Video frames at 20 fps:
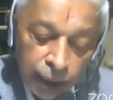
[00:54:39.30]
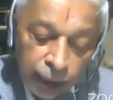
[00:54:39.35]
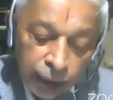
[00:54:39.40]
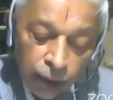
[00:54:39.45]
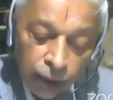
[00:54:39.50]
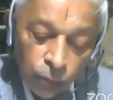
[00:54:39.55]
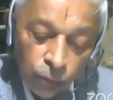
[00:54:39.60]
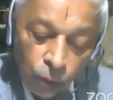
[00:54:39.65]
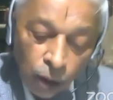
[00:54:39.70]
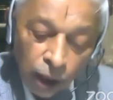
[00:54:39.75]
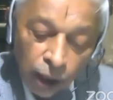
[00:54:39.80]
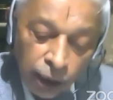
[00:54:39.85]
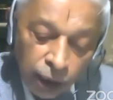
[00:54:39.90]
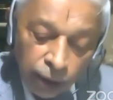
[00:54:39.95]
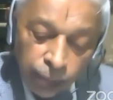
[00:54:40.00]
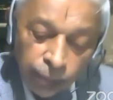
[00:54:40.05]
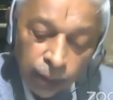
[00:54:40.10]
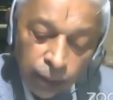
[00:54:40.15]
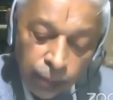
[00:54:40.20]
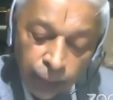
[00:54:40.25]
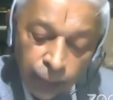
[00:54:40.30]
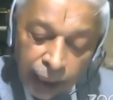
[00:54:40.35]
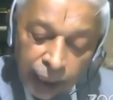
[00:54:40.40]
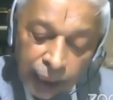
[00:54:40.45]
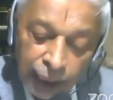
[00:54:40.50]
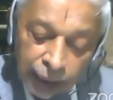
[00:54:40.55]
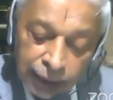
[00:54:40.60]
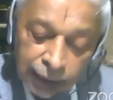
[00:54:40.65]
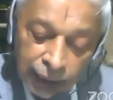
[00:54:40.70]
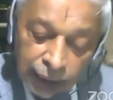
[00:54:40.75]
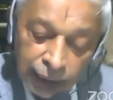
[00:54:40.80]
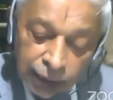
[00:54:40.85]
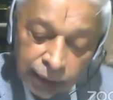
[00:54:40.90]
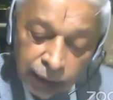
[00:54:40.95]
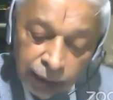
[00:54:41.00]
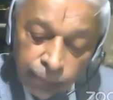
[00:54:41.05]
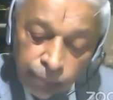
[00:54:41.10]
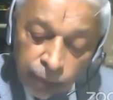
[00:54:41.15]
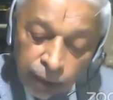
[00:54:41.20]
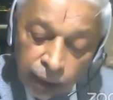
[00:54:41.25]
In voidable marriage
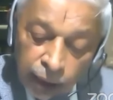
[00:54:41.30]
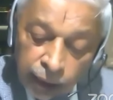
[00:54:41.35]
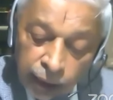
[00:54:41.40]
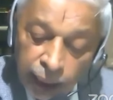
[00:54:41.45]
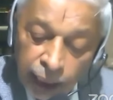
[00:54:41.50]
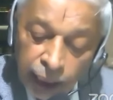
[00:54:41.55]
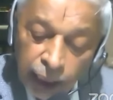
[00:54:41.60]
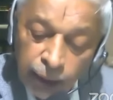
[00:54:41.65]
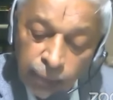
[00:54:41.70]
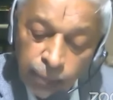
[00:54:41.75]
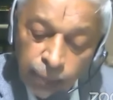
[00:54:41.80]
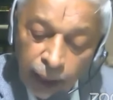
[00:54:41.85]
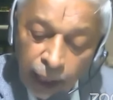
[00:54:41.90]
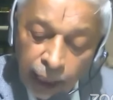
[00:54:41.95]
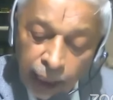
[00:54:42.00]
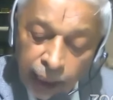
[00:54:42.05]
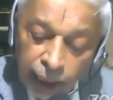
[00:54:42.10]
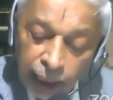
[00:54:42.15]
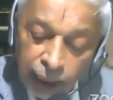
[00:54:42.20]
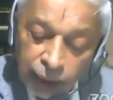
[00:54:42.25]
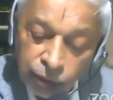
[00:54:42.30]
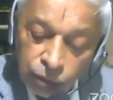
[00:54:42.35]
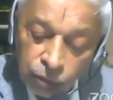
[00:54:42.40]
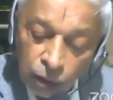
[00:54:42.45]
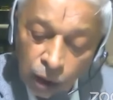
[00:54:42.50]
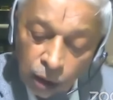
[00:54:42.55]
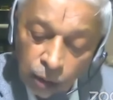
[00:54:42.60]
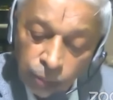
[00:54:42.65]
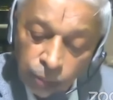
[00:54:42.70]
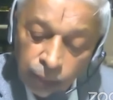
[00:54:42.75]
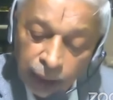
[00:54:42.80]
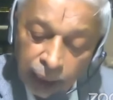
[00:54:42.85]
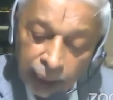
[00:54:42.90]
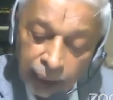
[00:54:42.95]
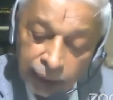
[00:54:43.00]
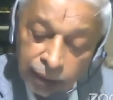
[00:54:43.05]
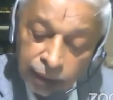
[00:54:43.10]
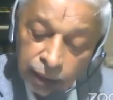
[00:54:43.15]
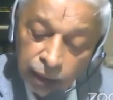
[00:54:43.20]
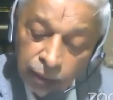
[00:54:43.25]
is any marriage
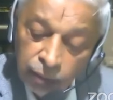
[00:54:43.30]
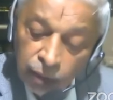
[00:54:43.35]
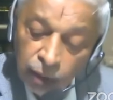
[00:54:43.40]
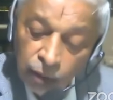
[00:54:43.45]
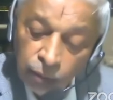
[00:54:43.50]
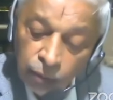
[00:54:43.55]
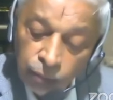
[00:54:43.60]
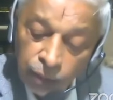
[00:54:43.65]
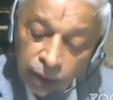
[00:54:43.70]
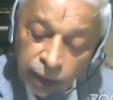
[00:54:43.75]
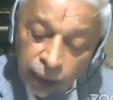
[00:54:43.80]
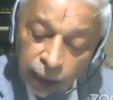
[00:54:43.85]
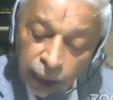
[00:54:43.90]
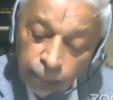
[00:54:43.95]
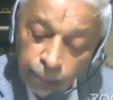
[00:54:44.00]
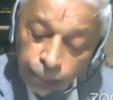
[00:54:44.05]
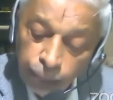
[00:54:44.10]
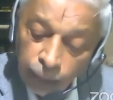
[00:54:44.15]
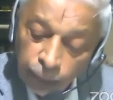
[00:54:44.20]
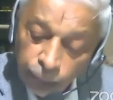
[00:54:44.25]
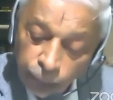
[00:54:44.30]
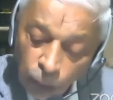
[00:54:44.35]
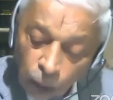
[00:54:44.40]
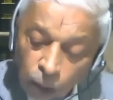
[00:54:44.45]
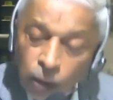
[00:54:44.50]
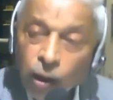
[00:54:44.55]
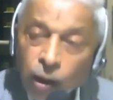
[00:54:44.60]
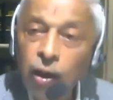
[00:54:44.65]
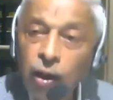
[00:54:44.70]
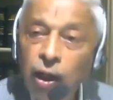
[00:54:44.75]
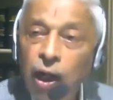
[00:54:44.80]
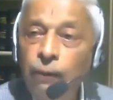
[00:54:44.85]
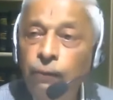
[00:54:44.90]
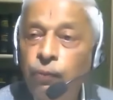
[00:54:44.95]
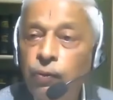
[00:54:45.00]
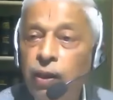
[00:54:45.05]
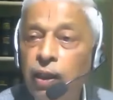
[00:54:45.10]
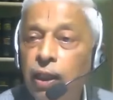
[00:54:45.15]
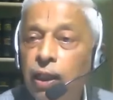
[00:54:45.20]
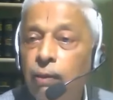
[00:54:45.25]
solemnized, whether before or
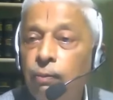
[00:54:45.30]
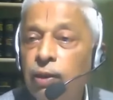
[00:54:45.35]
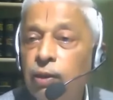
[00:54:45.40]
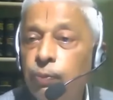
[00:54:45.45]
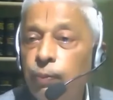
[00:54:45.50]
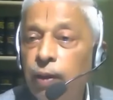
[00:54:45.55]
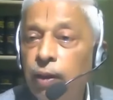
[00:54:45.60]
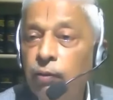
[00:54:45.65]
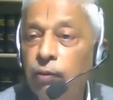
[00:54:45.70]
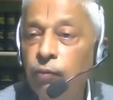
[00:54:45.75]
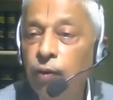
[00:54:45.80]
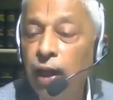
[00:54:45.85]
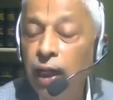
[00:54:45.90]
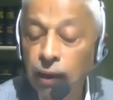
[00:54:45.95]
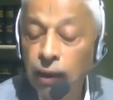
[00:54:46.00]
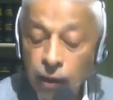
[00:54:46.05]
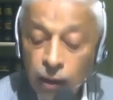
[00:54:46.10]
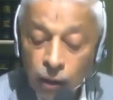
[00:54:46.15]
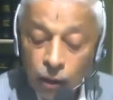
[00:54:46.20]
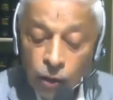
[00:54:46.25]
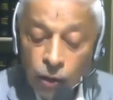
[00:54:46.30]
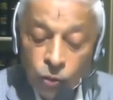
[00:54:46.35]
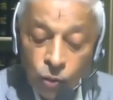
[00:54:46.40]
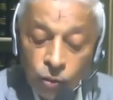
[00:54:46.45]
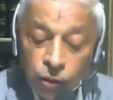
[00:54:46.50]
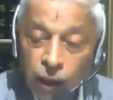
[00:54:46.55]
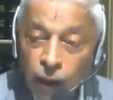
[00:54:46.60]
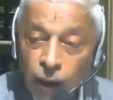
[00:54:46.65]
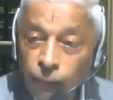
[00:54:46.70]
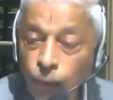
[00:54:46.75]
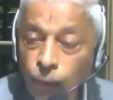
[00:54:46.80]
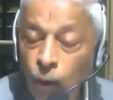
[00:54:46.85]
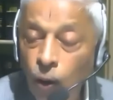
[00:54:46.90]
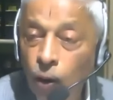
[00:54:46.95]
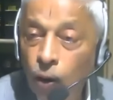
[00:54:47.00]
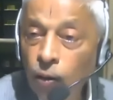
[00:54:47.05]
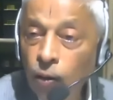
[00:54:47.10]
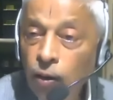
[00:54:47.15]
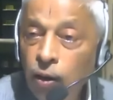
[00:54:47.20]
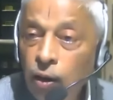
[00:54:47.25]
after the commencement of the act. So
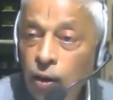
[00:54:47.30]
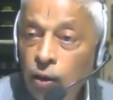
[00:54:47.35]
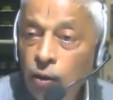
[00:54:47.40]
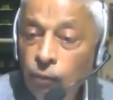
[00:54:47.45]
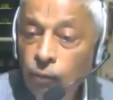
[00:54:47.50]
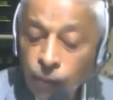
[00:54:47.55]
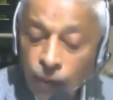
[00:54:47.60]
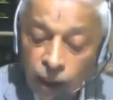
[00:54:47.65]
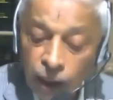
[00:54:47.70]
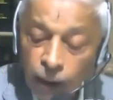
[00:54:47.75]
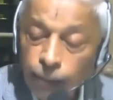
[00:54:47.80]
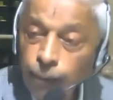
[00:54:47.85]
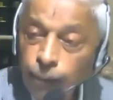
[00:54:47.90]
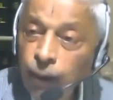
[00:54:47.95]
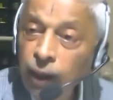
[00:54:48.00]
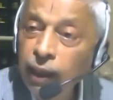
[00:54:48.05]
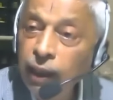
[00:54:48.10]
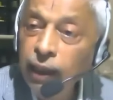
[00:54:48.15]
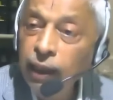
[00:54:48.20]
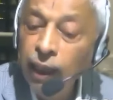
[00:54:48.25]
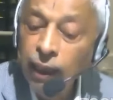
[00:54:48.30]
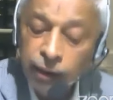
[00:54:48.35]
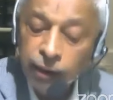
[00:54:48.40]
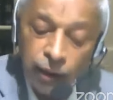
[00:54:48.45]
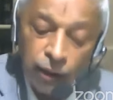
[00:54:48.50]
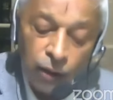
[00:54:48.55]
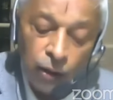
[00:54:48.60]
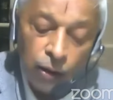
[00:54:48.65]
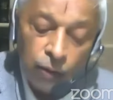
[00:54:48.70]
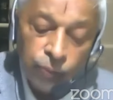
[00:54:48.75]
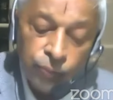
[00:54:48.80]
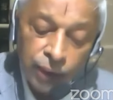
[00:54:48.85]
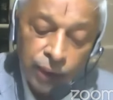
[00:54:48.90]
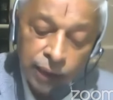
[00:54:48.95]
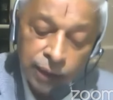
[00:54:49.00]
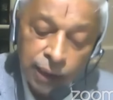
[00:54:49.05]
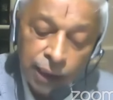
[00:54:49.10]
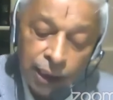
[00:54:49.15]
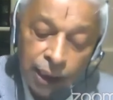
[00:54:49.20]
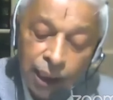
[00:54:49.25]
therefore, for application of
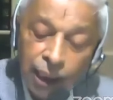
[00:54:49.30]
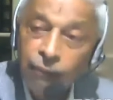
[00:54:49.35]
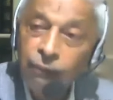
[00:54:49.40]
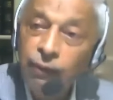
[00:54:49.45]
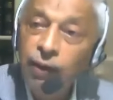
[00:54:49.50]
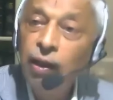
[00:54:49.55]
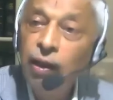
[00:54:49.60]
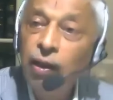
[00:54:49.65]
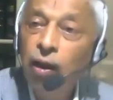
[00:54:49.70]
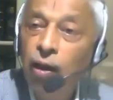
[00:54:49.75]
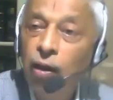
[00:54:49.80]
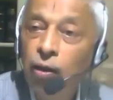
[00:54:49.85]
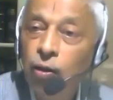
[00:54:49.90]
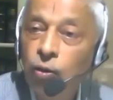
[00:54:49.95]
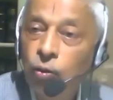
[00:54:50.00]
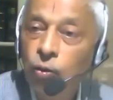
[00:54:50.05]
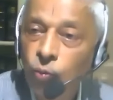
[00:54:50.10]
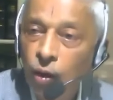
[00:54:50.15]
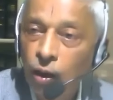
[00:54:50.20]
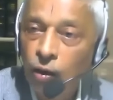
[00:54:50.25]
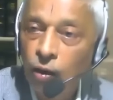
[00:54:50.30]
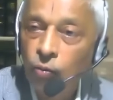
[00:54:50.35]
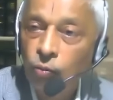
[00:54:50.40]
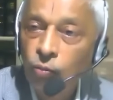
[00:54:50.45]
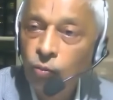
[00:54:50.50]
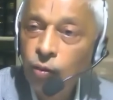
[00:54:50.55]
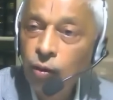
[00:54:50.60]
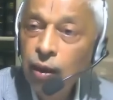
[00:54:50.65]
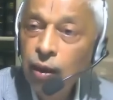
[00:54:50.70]
section 11 or 12,